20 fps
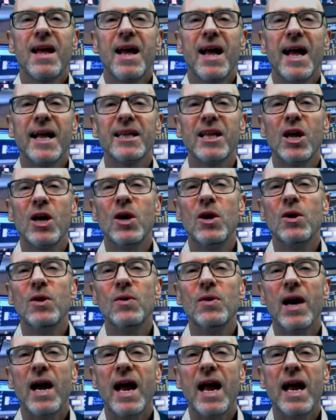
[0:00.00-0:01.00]

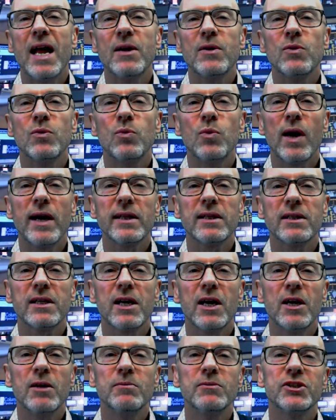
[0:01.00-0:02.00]
Hello and
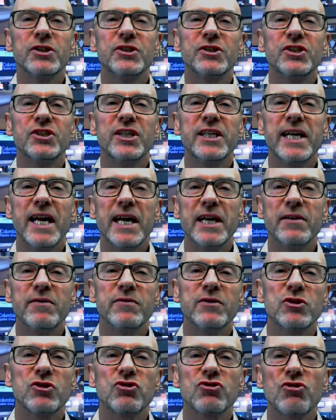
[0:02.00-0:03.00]
welcome to
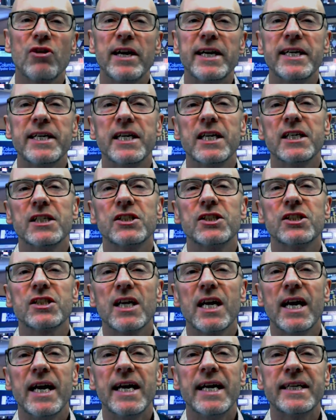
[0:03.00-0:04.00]
TA4Traders.
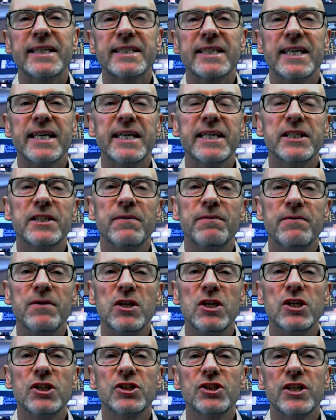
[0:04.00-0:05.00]
It is
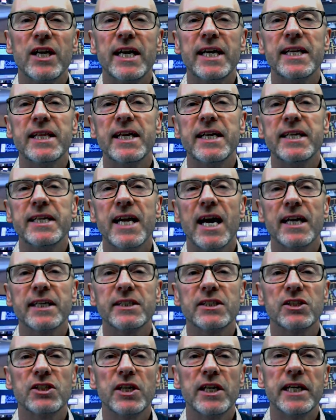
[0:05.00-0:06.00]
Thursday the
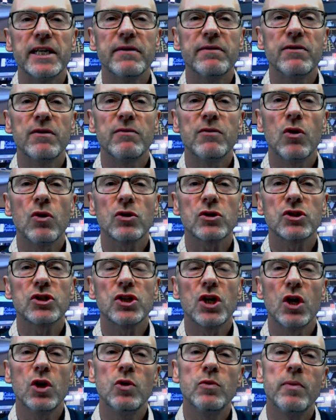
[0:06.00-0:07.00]
19th of
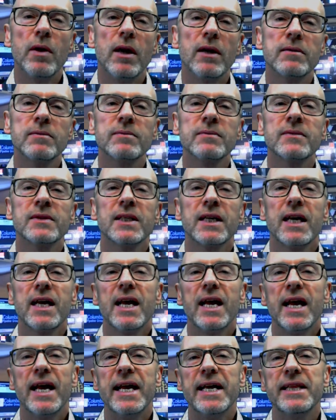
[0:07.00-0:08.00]
October.
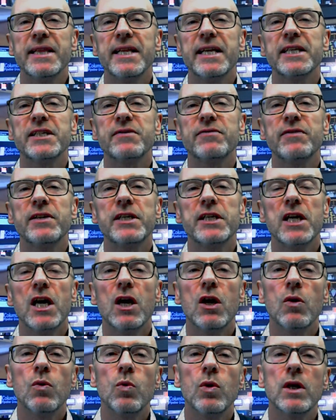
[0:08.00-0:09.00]
In this
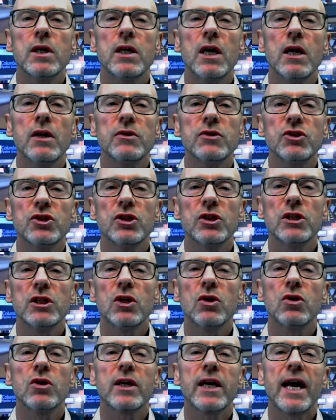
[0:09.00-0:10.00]
video we're going to
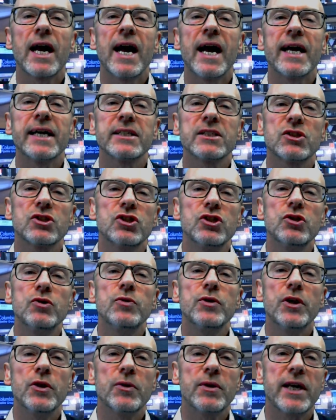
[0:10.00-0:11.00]
look at
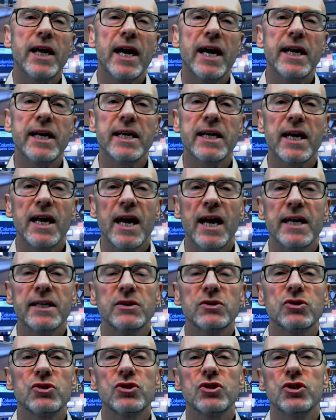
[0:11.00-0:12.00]
two UK
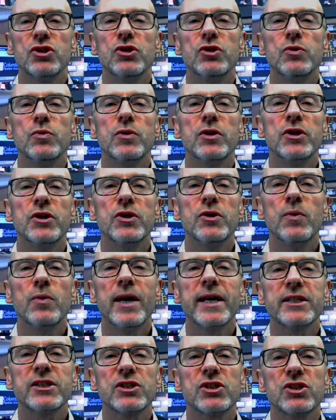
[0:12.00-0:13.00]
and two
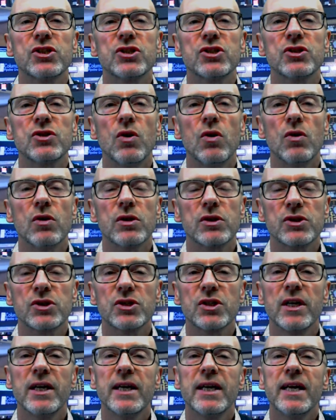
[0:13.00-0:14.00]
US
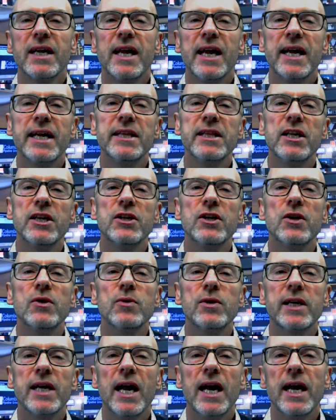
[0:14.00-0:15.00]
stocks. In the
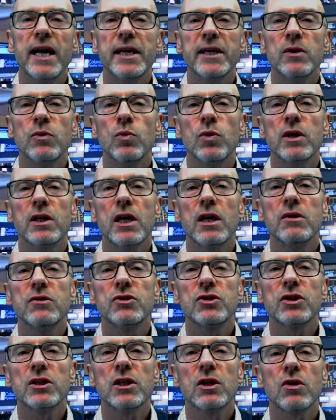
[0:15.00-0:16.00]
UK we're going
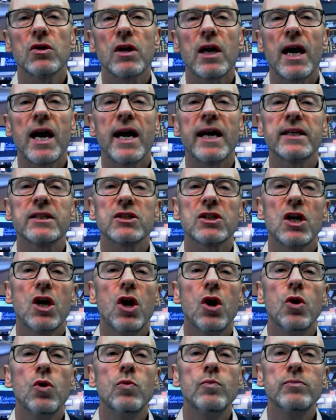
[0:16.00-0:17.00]
to look at
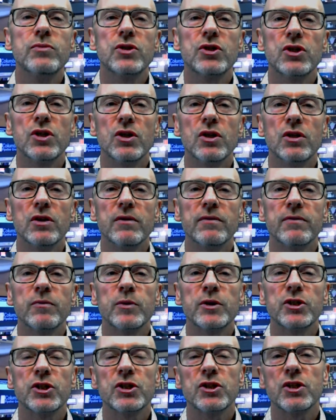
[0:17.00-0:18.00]
HomeServe,
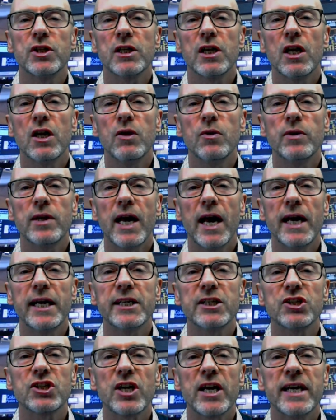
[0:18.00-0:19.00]
which is the code
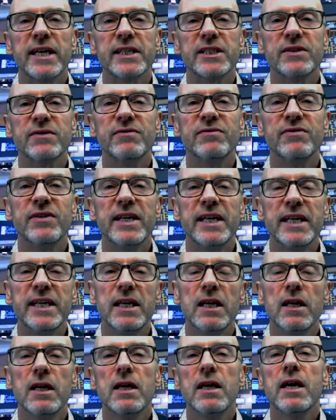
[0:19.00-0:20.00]

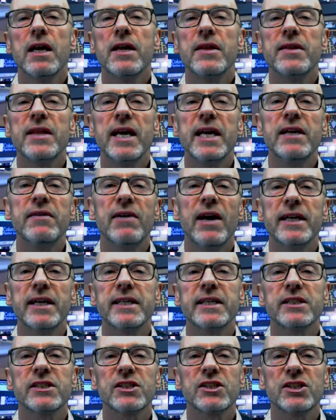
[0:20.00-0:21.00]
HSV. They've
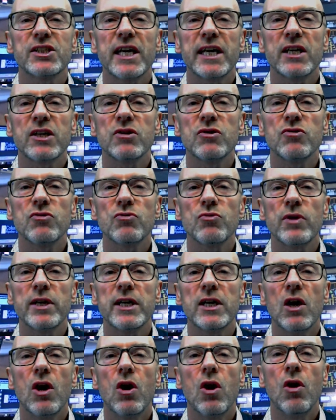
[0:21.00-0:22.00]
had a
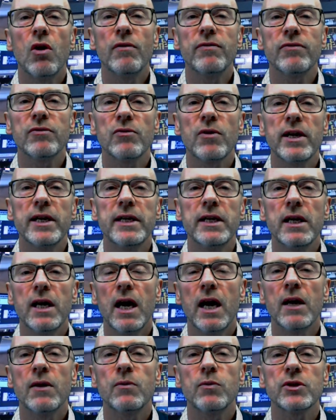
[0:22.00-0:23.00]
secondary offering
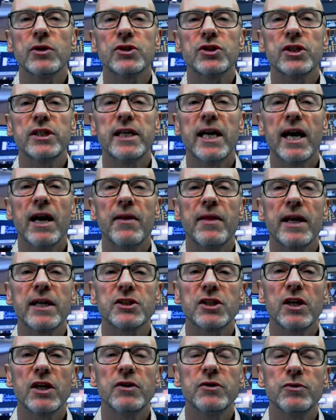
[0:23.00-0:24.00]
and we'll see how
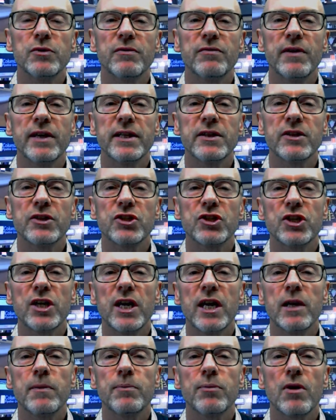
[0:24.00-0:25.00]
that's going to affect the
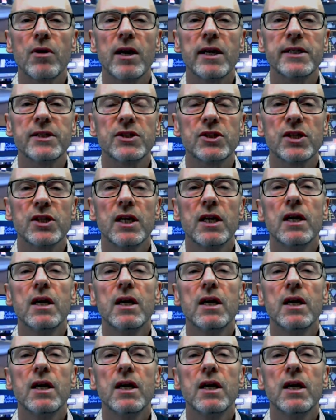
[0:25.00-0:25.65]
share price.